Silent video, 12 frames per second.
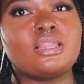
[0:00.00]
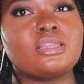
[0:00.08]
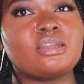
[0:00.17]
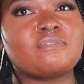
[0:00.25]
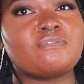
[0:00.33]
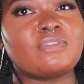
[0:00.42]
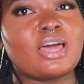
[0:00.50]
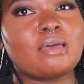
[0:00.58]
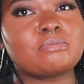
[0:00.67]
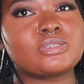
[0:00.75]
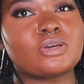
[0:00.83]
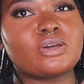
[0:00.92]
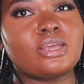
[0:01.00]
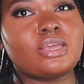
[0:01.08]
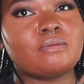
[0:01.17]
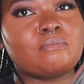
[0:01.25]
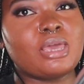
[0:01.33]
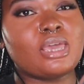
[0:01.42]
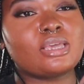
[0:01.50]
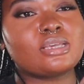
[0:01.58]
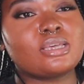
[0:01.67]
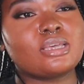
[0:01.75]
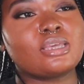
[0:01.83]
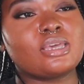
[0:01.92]
little flaps on it make
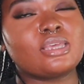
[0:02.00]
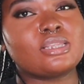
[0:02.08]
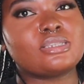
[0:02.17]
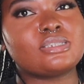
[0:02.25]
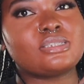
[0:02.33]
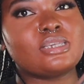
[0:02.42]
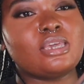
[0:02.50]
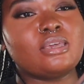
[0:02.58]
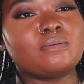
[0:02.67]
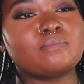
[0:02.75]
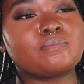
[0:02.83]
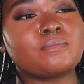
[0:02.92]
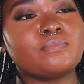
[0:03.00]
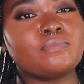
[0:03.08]
it seem